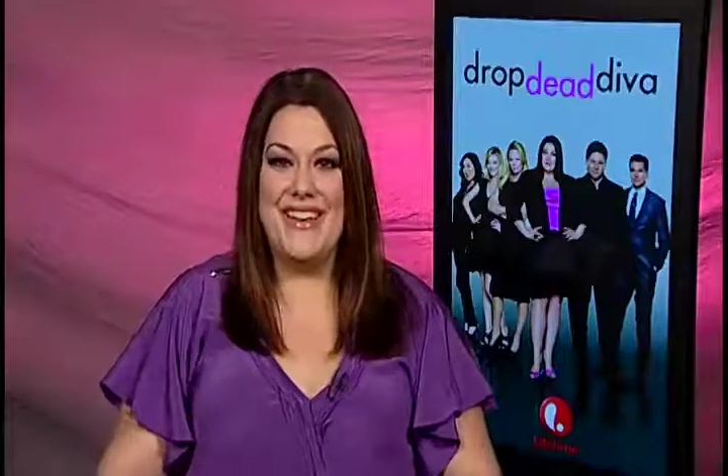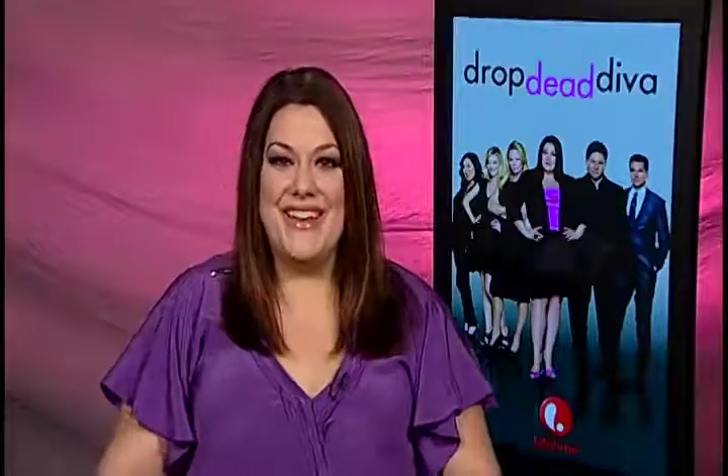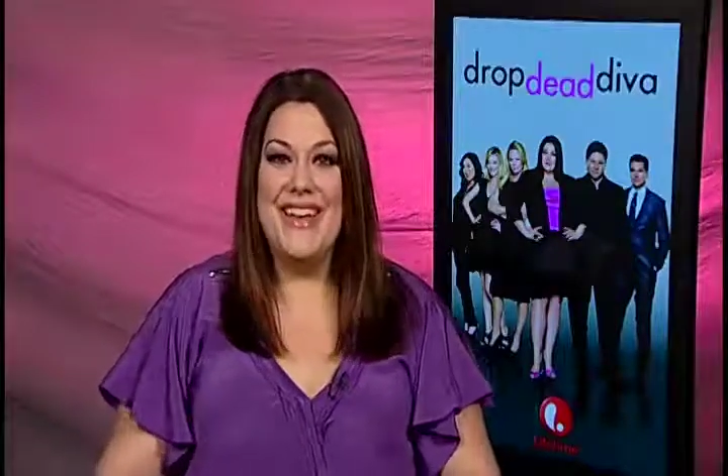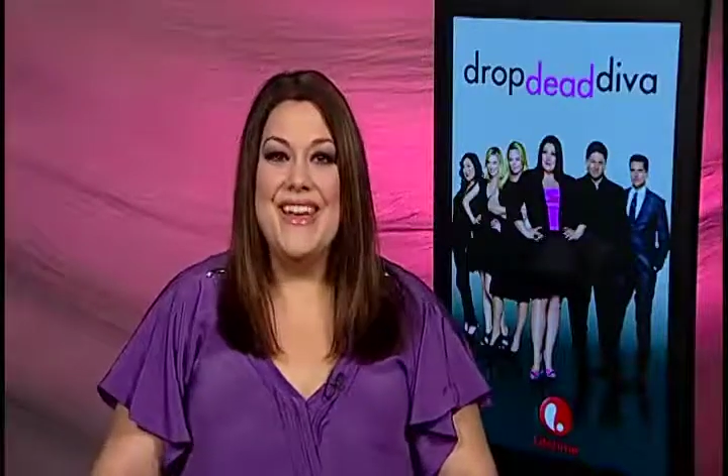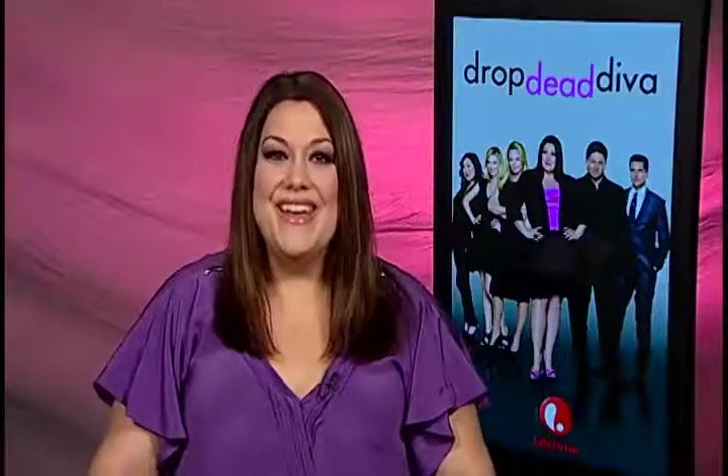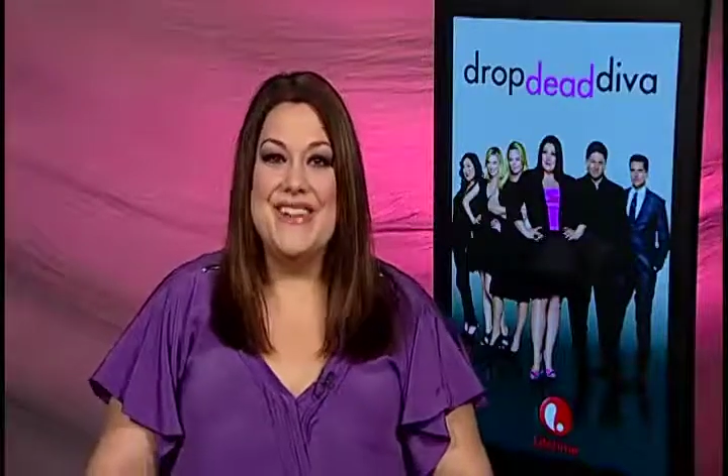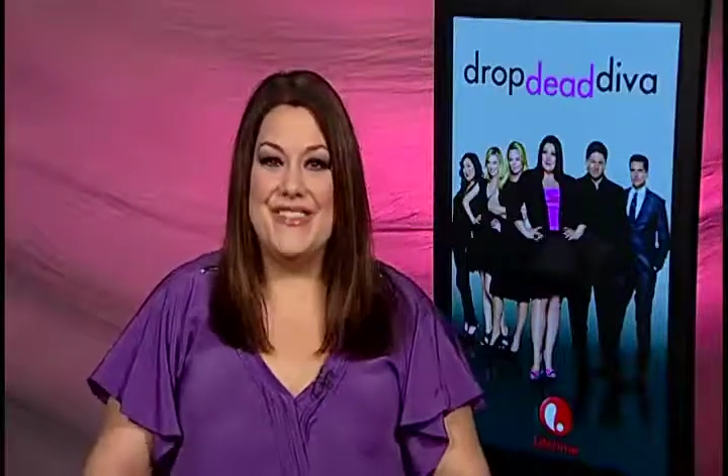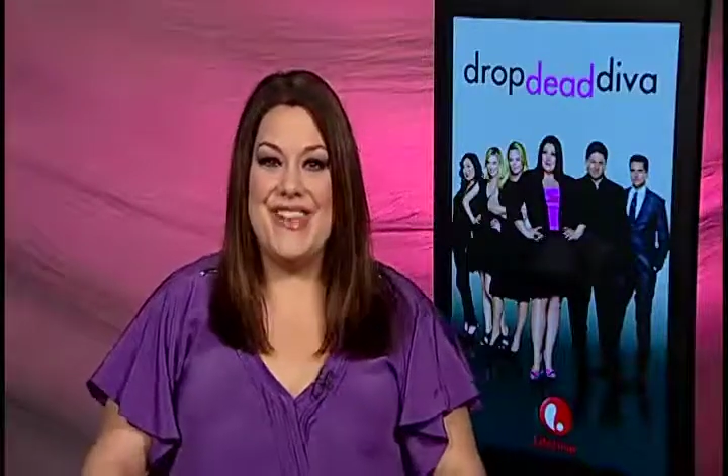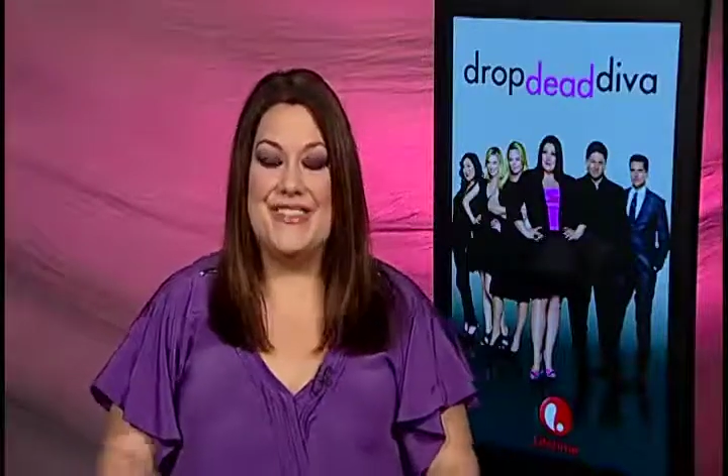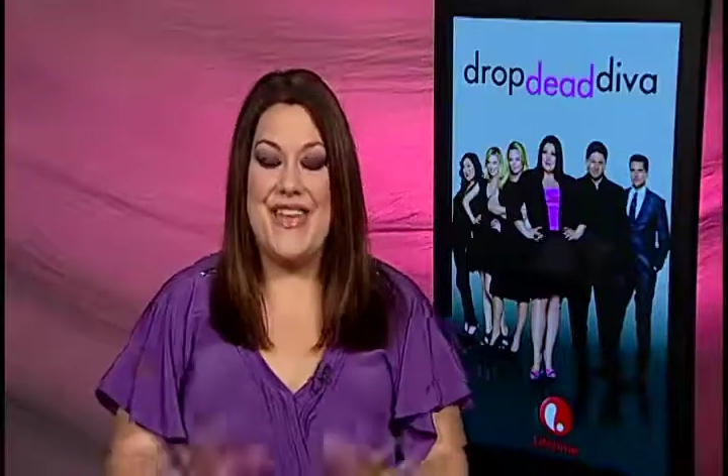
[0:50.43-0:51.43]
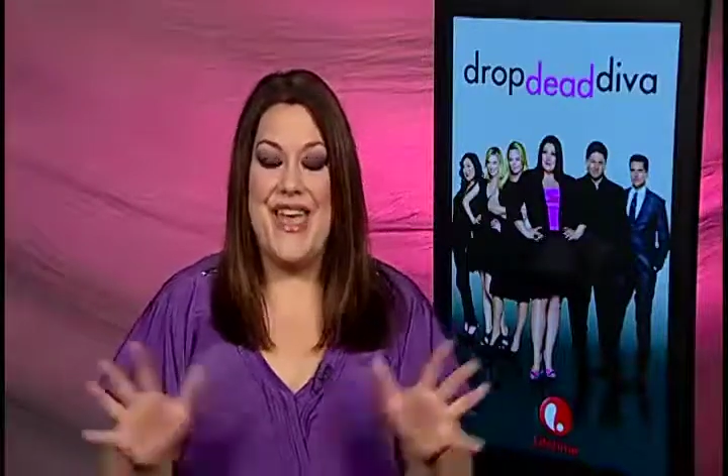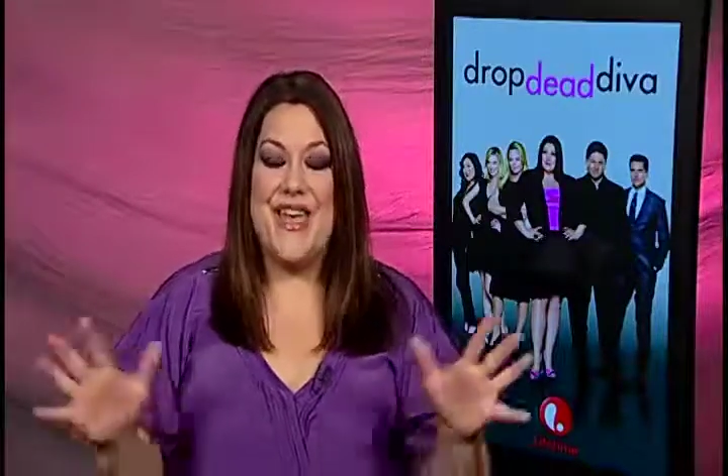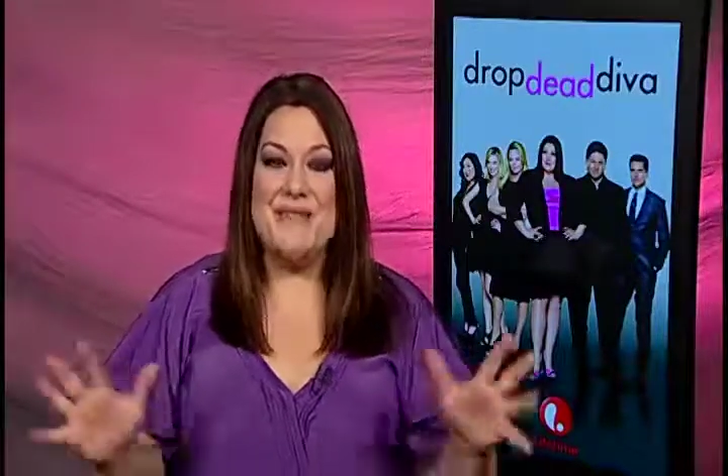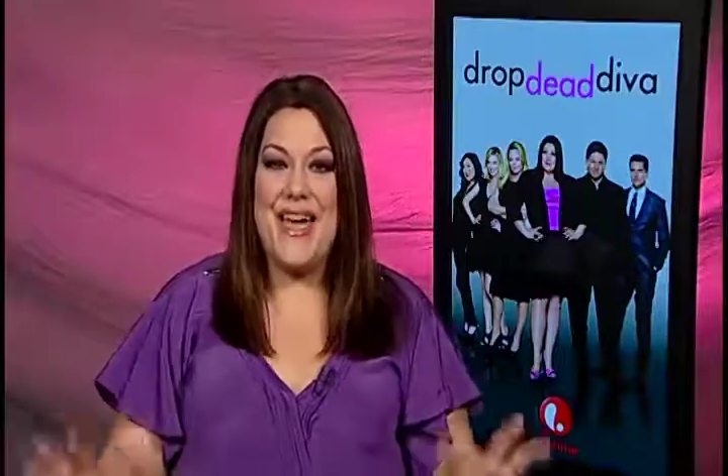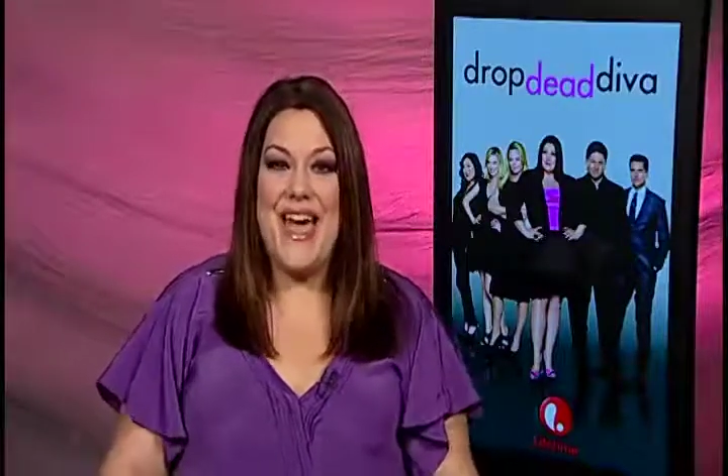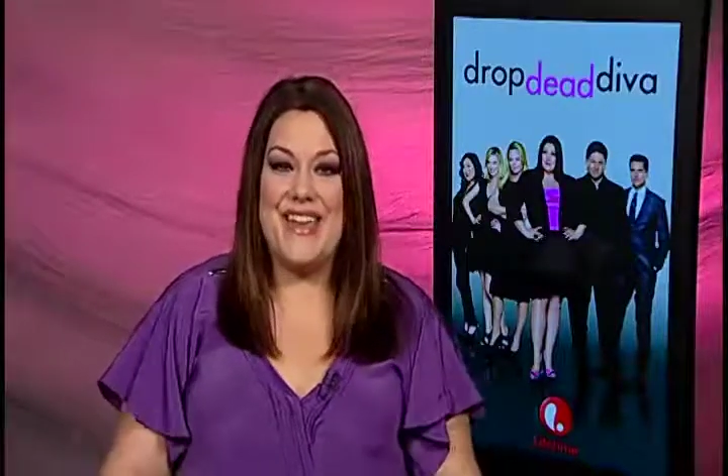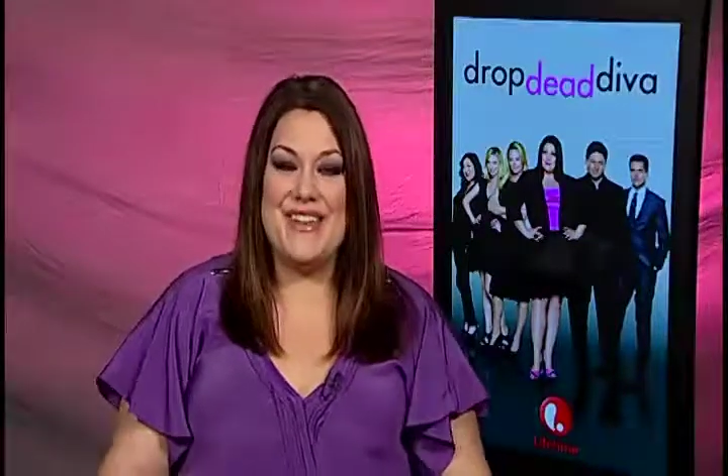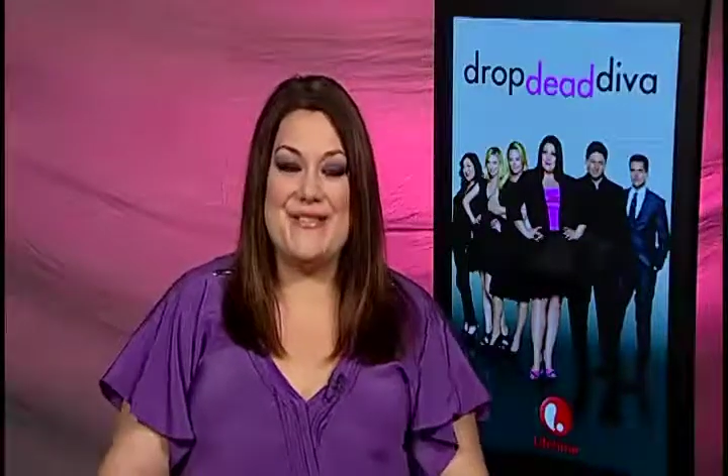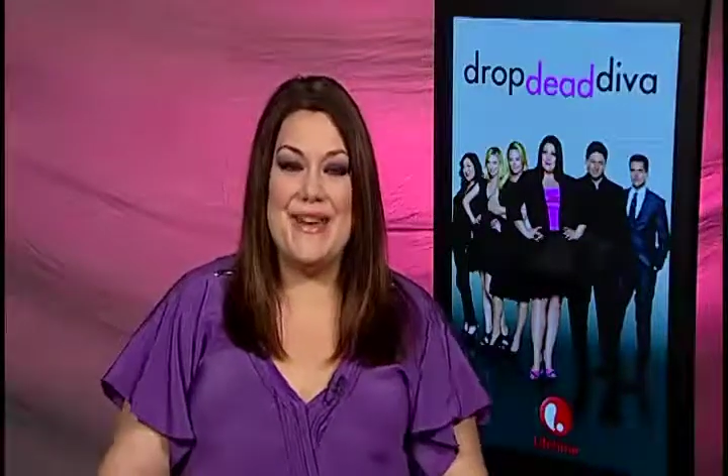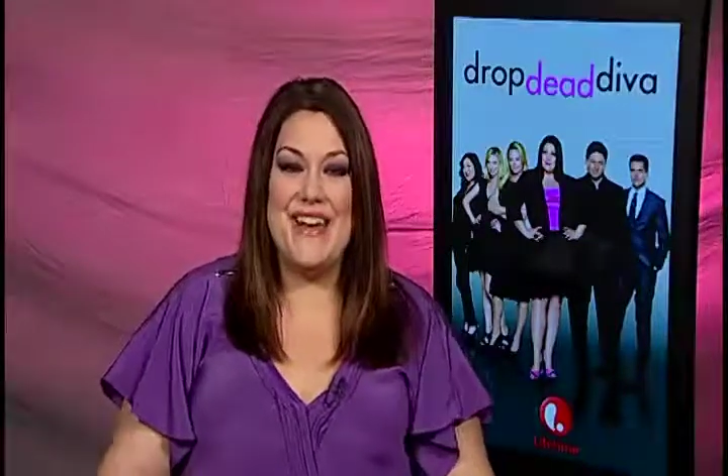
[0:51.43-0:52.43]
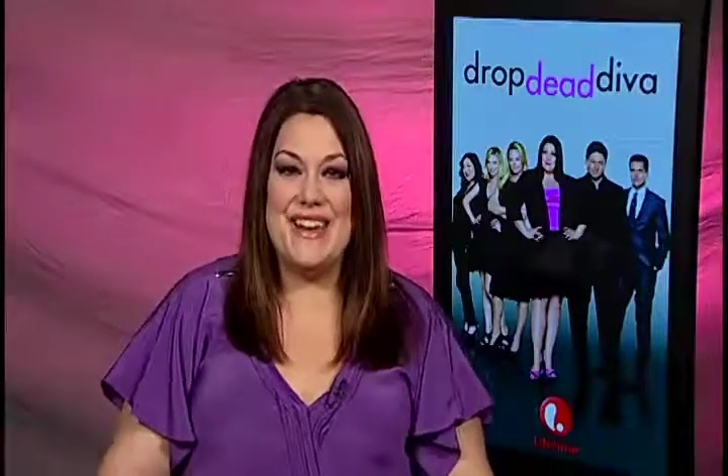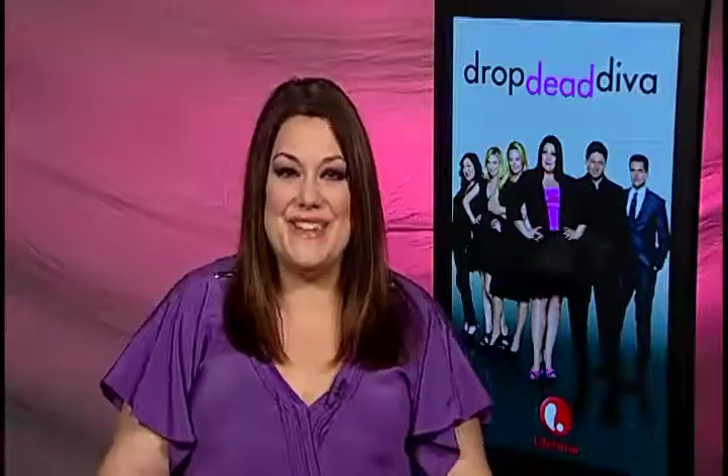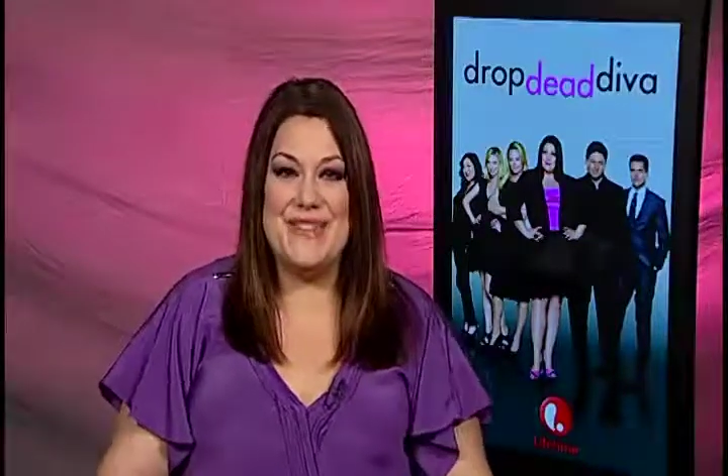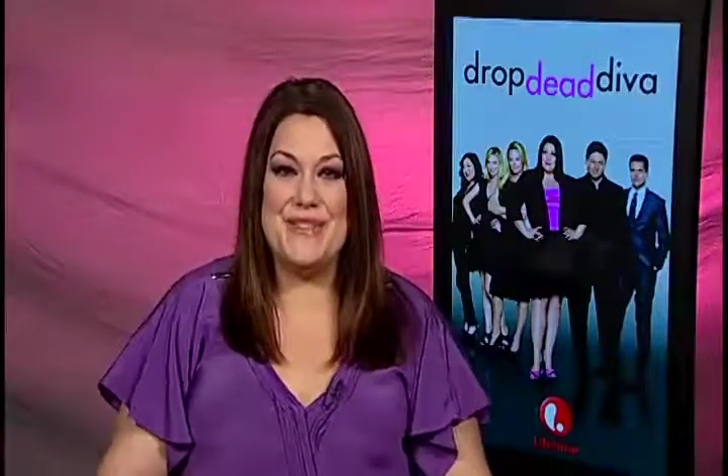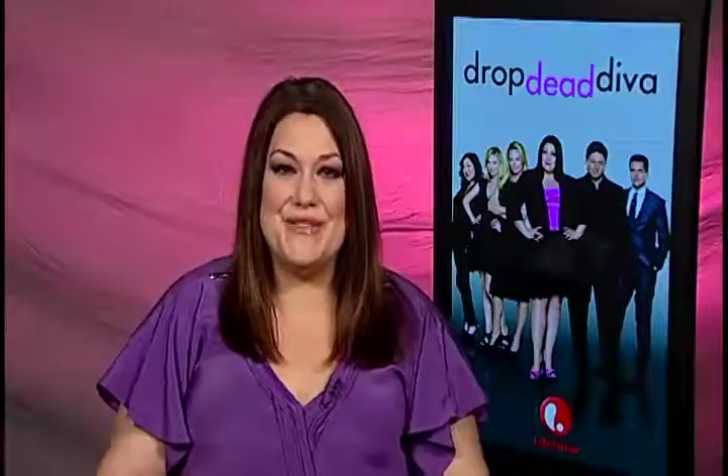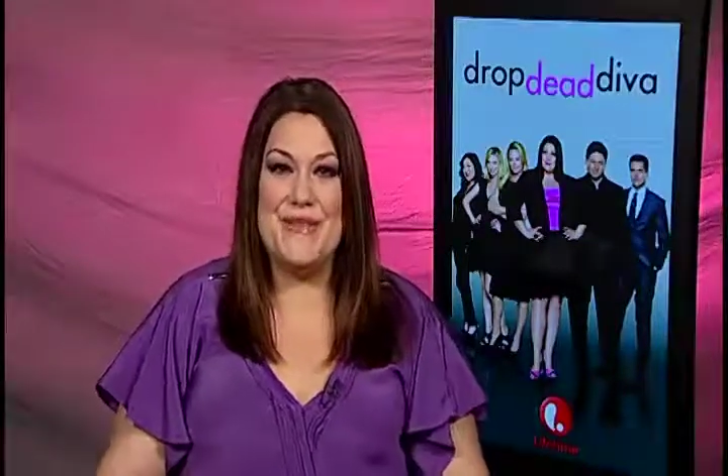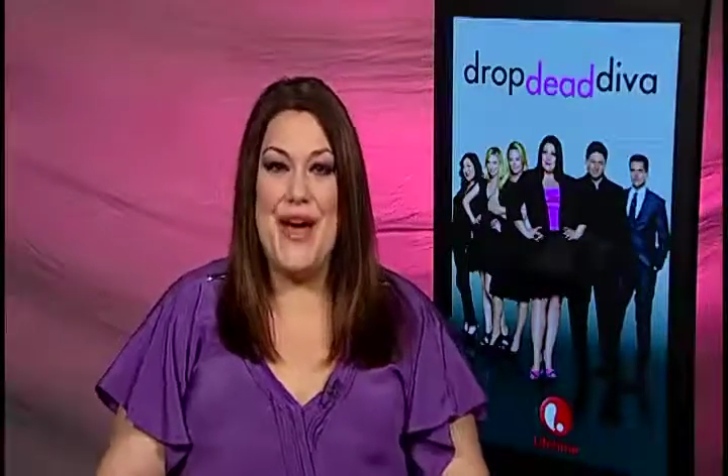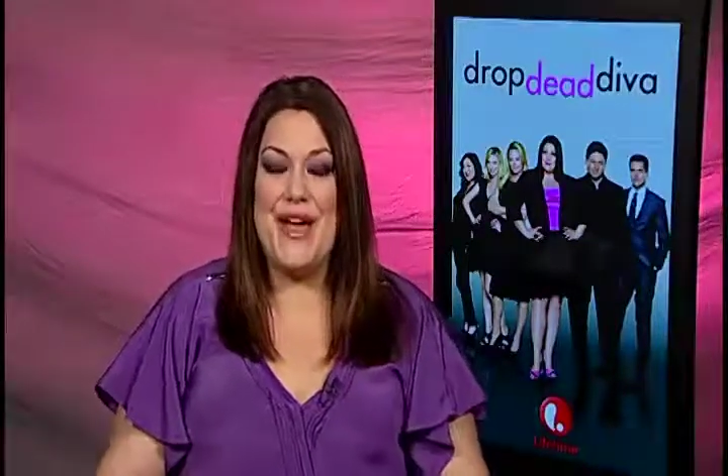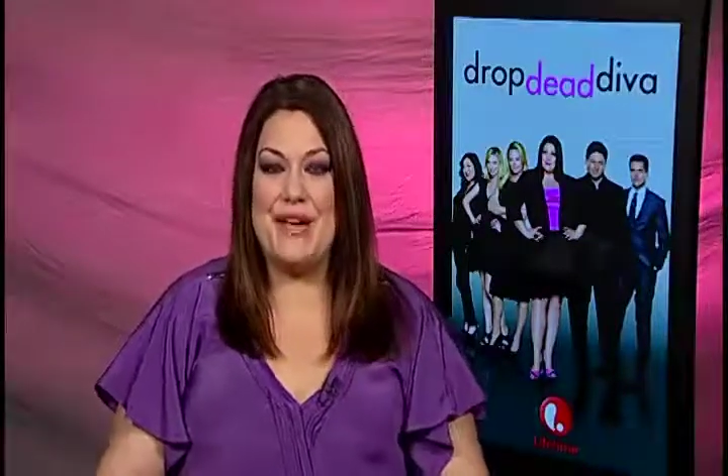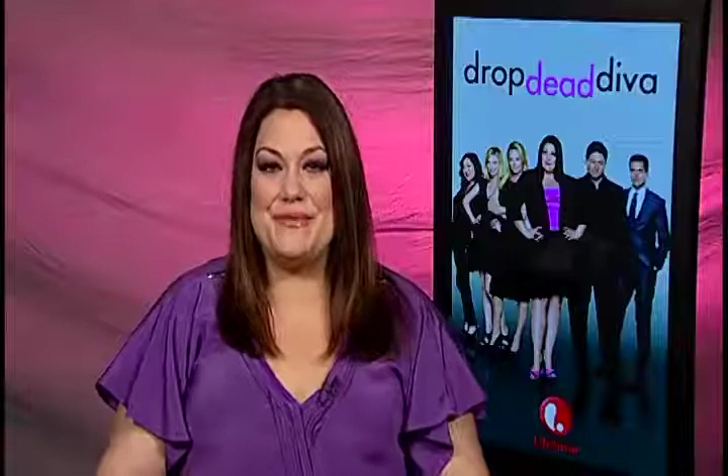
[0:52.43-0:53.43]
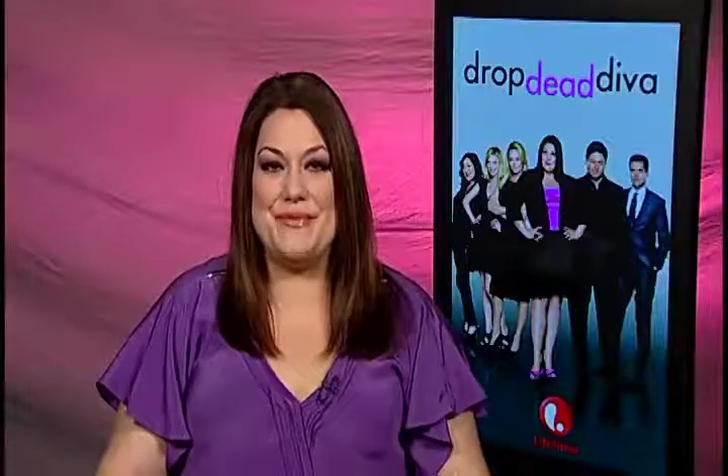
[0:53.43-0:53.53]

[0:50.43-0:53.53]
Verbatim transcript: we, we, we, came back and we got a season five,